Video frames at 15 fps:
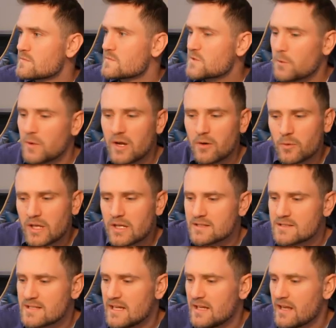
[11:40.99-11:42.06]
So here we can
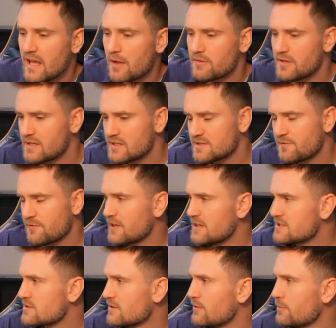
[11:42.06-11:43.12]
see now that it's
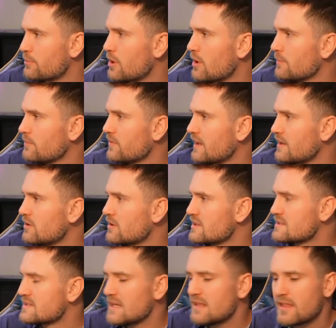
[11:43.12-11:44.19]
finished the prompt and you can
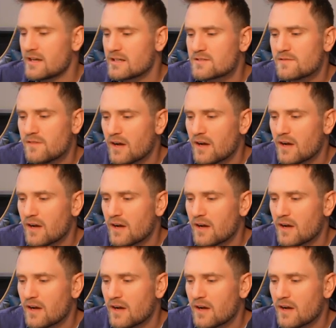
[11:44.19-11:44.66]
see that it's very